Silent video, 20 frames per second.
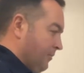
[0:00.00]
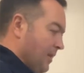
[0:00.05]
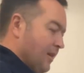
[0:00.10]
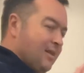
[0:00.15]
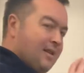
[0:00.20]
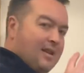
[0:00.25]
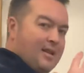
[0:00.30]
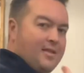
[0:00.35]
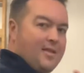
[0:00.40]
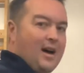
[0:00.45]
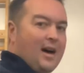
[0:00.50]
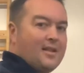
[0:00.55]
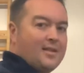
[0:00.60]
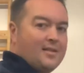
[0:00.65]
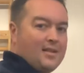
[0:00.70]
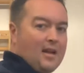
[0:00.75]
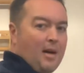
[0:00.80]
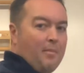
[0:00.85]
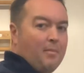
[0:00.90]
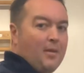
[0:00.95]
Now
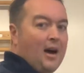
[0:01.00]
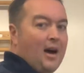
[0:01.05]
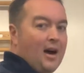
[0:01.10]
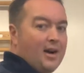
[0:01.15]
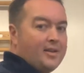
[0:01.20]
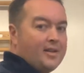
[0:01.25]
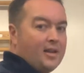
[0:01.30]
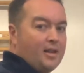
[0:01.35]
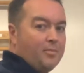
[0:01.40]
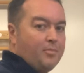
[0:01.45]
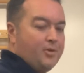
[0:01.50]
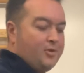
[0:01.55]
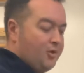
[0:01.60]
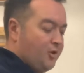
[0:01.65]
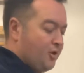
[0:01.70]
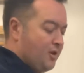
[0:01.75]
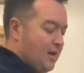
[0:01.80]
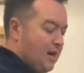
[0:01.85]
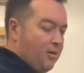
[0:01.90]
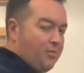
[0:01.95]
that's that ideal
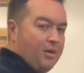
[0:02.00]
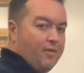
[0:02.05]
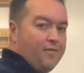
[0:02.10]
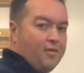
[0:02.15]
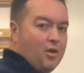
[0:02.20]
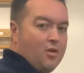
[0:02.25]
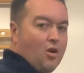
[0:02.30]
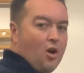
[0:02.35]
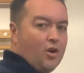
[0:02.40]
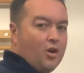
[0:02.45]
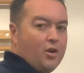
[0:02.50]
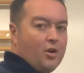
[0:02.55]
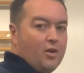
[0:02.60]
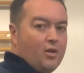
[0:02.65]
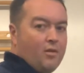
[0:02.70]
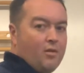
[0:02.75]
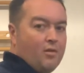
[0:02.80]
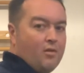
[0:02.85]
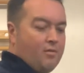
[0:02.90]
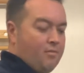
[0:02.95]
position. Now if you're not going
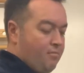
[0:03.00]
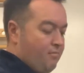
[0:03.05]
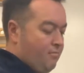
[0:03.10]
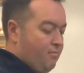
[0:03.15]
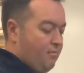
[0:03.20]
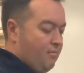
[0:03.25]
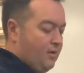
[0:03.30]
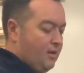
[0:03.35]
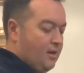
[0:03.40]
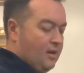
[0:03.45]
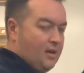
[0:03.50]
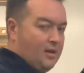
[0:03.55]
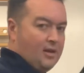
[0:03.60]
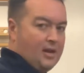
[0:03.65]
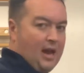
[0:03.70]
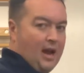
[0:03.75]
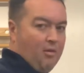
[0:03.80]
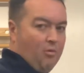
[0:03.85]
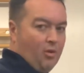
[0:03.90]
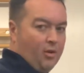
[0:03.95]
to
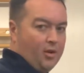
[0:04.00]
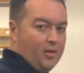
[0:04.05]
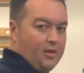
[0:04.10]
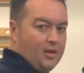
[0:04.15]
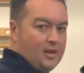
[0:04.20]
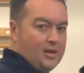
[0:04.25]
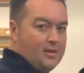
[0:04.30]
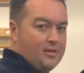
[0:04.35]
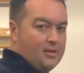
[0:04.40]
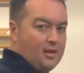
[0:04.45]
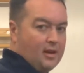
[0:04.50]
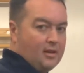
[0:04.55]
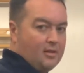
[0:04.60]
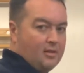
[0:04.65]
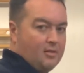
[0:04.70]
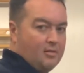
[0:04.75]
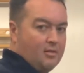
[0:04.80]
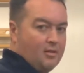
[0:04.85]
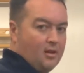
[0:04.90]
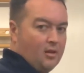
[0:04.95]
get one of these,
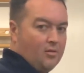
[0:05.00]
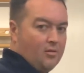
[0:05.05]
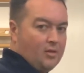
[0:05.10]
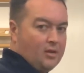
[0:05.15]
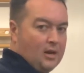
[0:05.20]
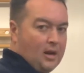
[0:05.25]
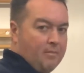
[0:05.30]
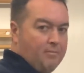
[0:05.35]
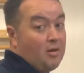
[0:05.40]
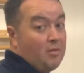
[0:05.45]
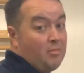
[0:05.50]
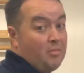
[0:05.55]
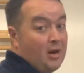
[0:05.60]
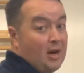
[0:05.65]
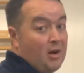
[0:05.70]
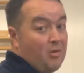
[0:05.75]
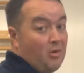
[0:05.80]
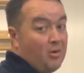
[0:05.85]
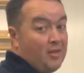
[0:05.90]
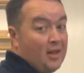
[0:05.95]
you know, I'm not
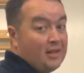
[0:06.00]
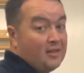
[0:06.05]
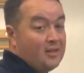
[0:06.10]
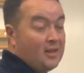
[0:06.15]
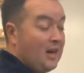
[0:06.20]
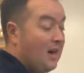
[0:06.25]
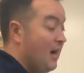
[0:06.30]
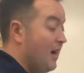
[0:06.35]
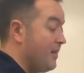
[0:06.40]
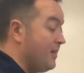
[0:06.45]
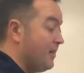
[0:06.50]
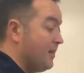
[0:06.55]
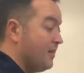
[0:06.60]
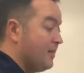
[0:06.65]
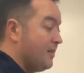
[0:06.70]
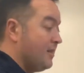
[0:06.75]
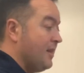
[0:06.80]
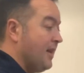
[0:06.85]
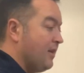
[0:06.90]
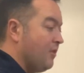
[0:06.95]
buy one, that's your ideal
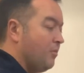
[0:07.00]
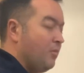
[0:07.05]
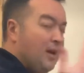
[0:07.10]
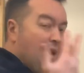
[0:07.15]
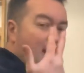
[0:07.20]
setup.